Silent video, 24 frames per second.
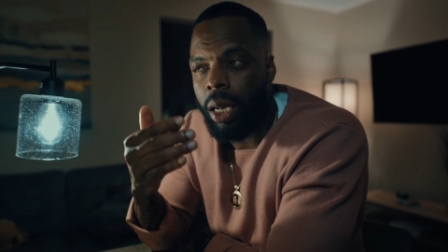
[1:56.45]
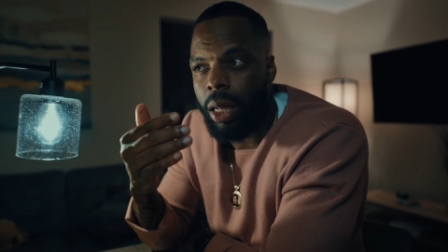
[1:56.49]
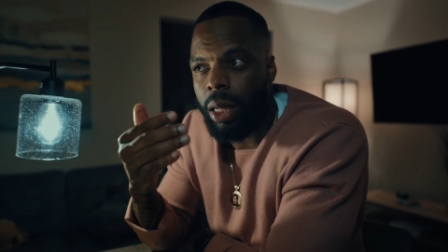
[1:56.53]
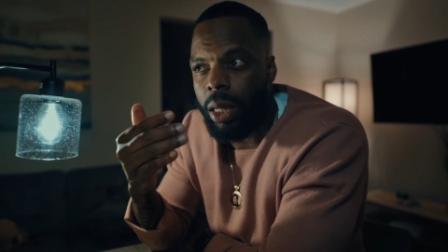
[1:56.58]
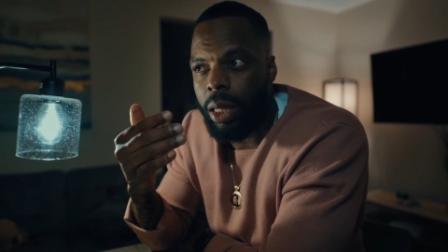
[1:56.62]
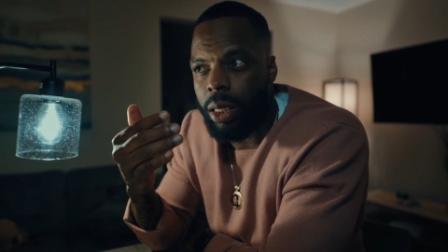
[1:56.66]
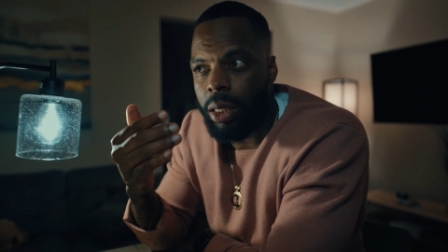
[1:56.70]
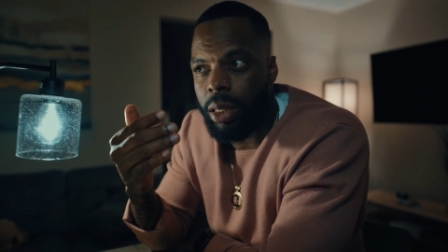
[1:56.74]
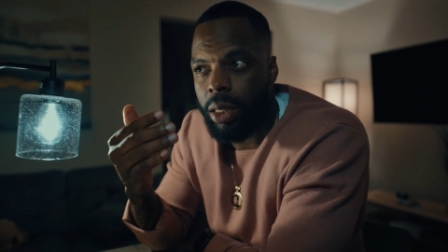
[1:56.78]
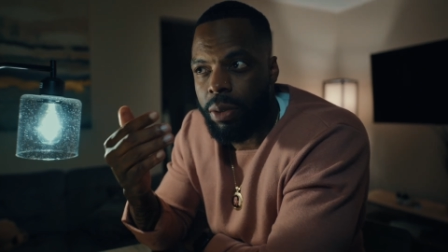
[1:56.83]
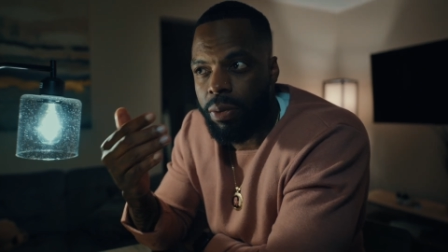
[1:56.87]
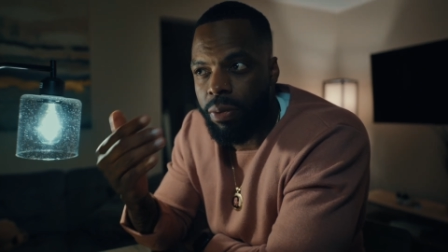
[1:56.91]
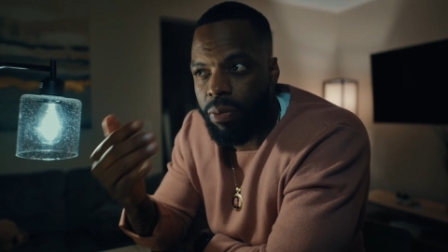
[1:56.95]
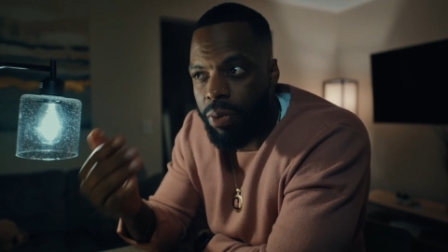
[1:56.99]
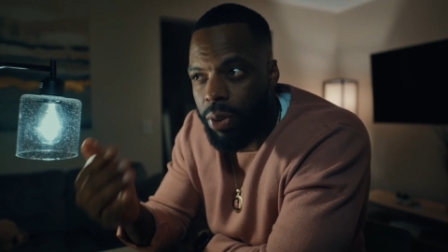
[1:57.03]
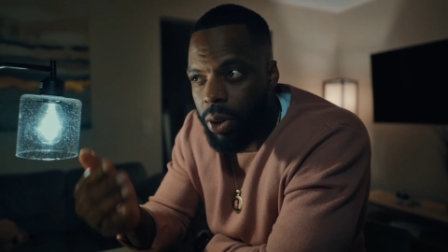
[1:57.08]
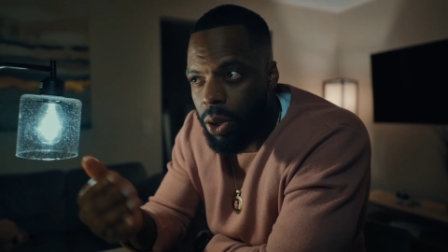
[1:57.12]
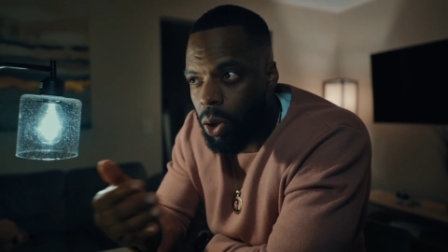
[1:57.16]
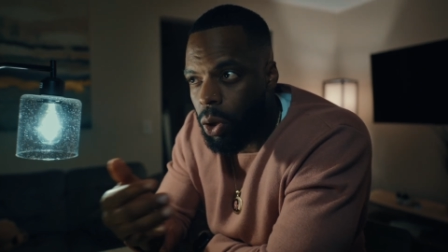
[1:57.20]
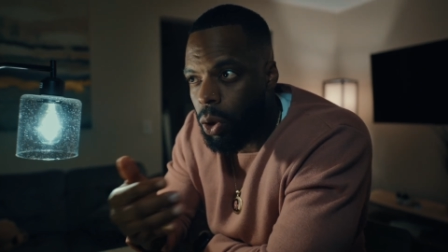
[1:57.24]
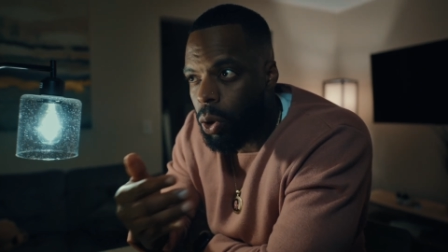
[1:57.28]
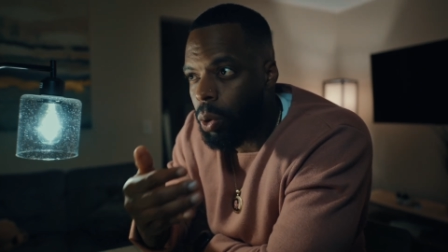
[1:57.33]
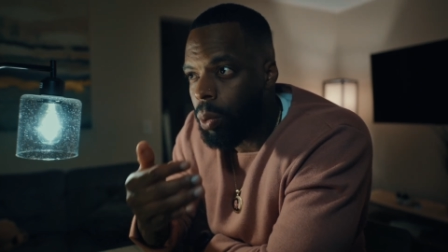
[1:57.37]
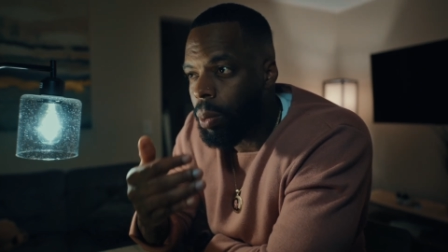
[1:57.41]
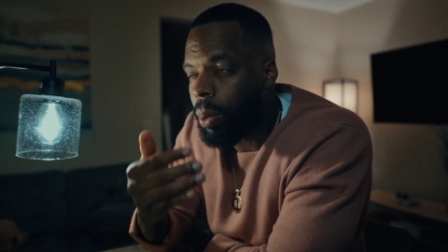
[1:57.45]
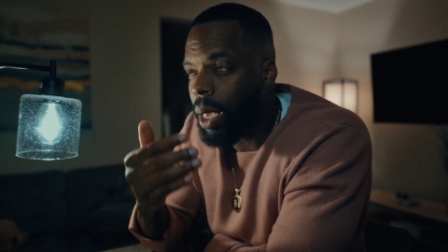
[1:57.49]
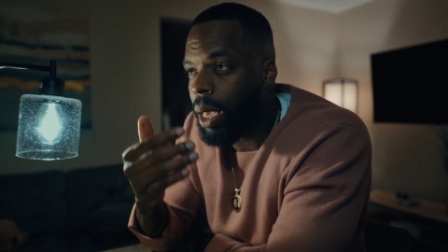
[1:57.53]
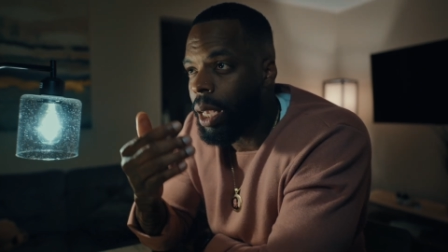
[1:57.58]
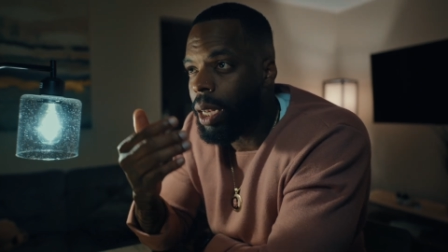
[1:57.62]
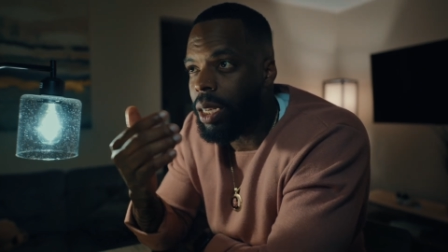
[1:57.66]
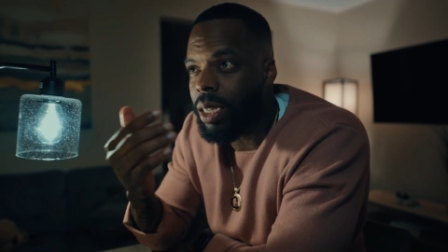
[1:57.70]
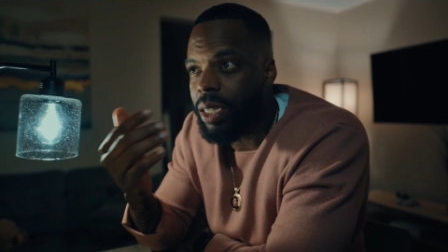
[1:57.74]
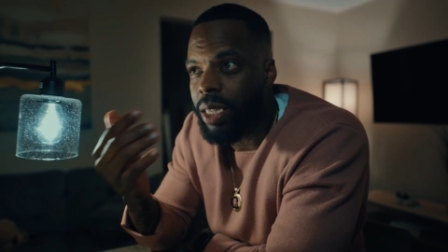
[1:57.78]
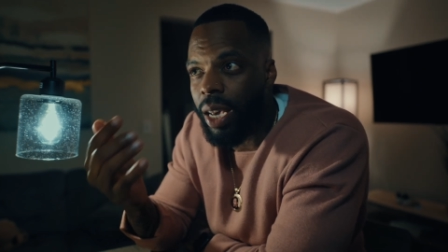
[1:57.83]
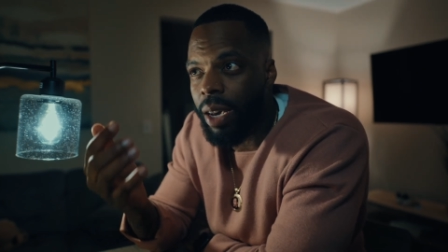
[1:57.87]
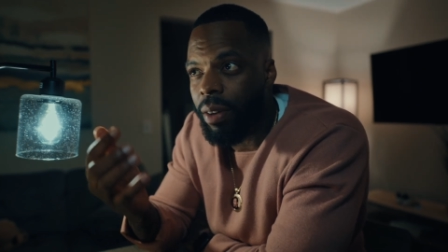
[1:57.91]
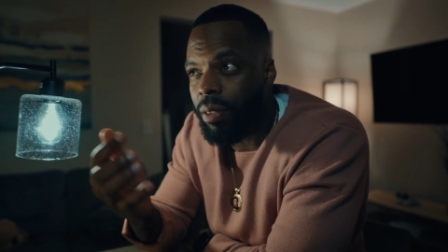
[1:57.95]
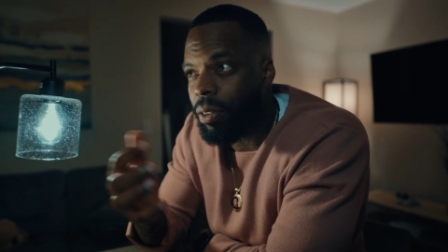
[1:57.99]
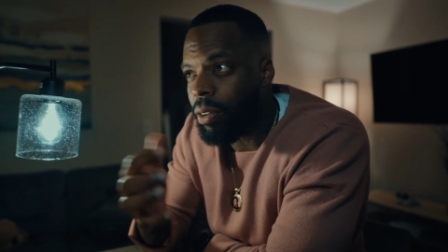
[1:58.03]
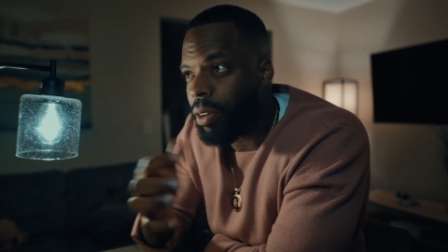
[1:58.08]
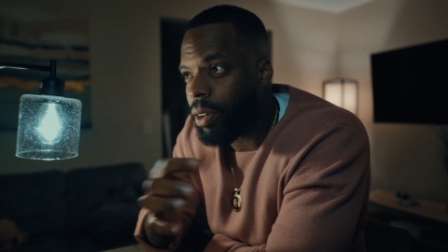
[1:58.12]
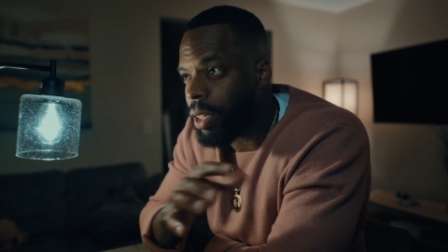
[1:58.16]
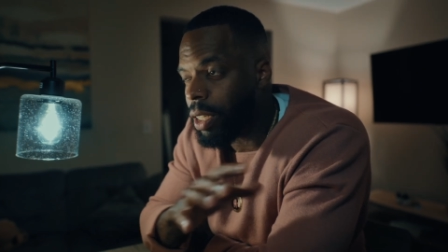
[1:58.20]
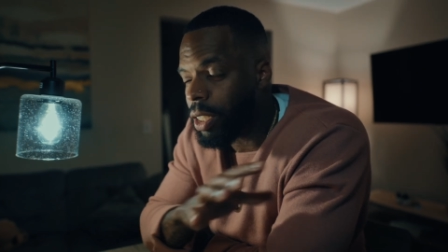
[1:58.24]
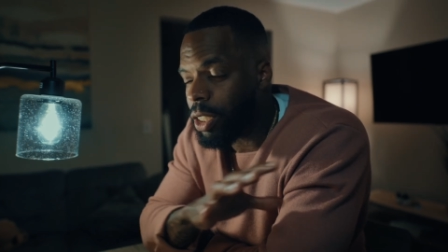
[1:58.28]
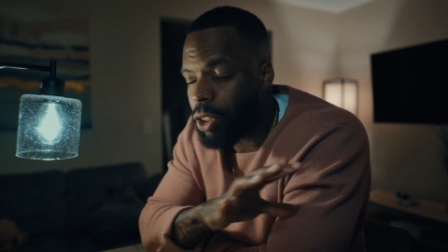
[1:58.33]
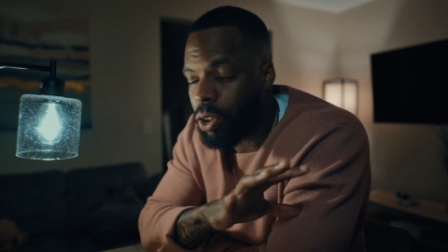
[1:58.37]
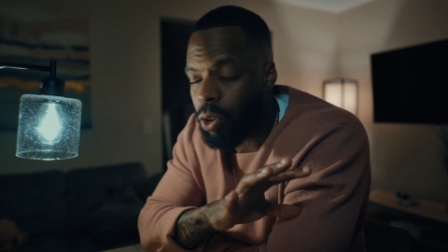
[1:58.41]
this film endeavor
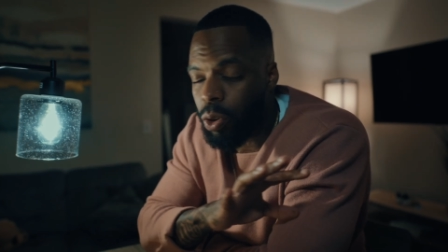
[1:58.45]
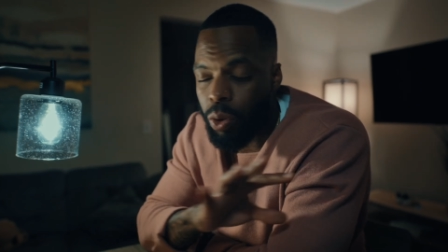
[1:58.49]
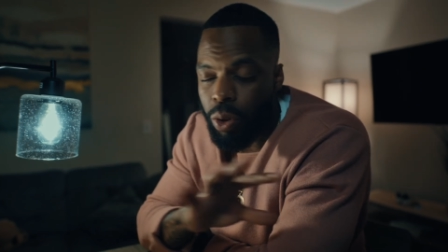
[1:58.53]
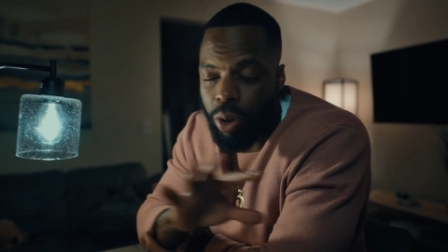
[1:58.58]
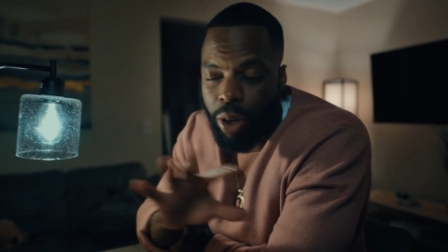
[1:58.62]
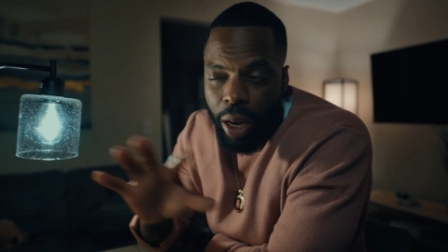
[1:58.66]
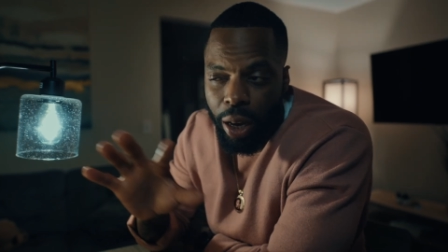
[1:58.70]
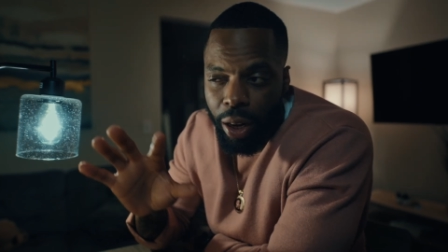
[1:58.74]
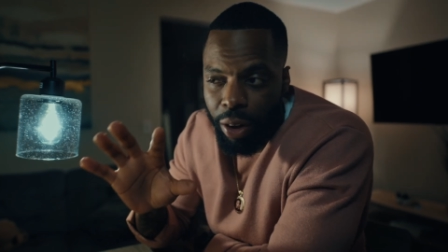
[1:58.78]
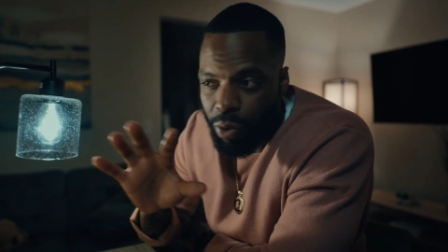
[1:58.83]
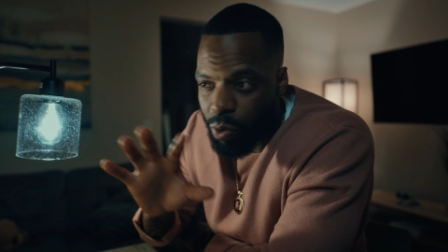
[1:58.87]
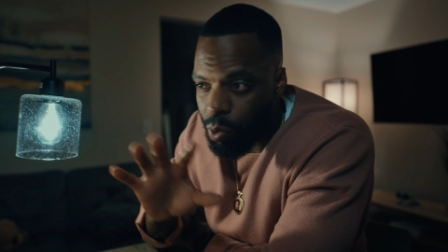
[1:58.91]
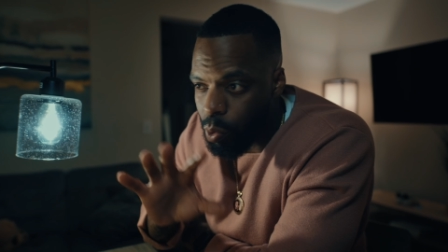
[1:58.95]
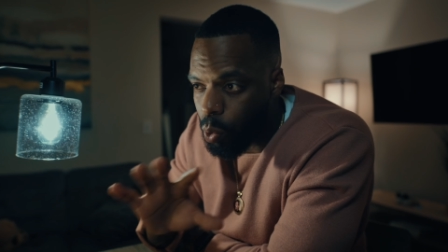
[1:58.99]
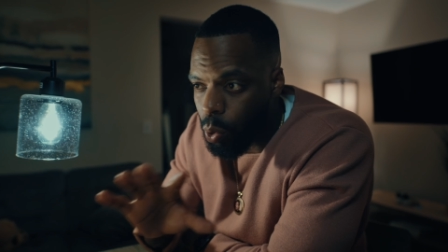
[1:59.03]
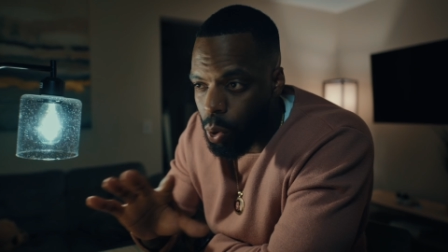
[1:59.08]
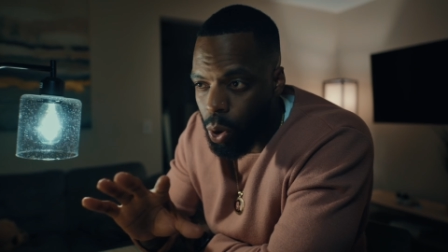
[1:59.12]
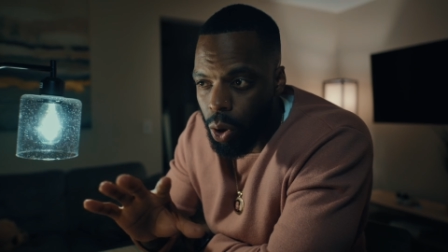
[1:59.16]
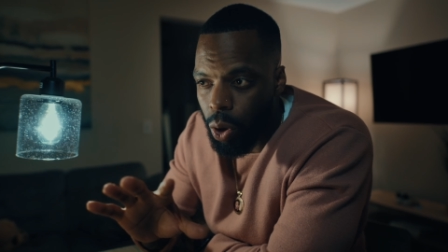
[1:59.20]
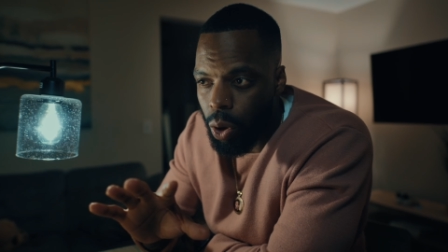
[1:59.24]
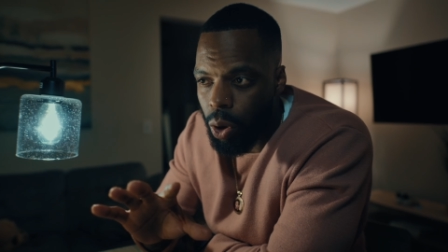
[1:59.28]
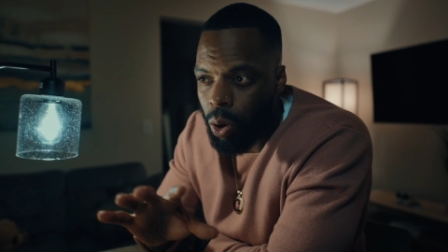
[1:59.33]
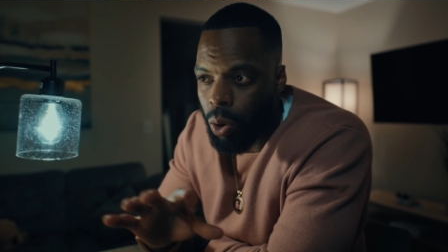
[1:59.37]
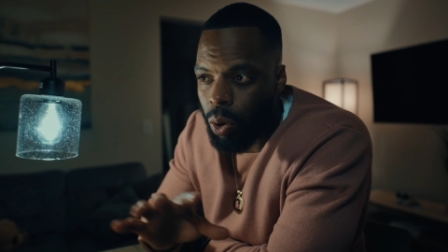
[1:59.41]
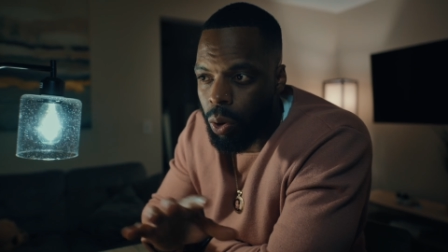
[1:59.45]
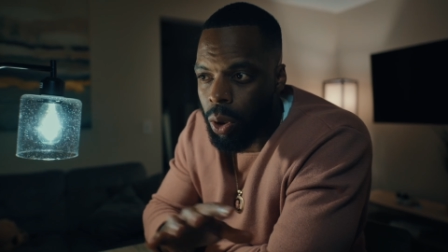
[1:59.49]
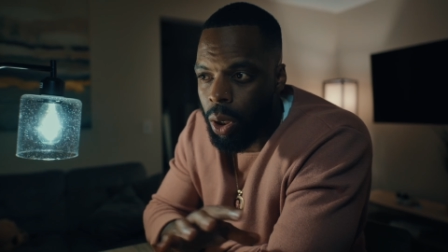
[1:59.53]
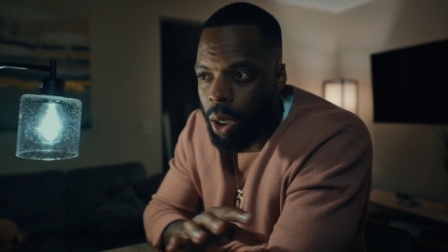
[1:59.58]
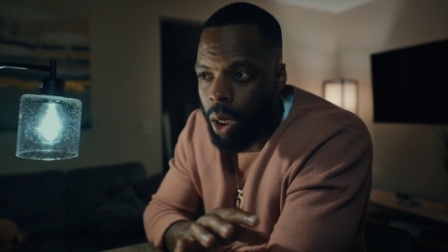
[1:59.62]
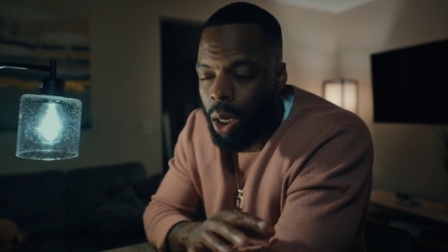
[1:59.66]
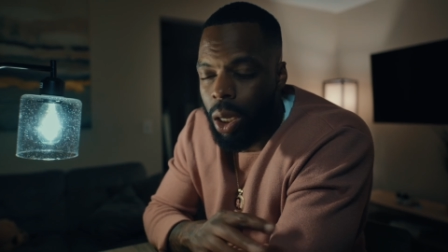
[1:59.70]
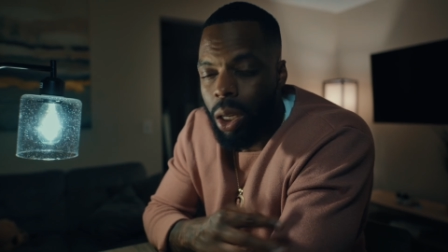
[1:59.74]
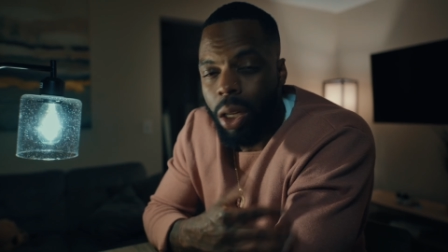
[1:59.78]
in this creative world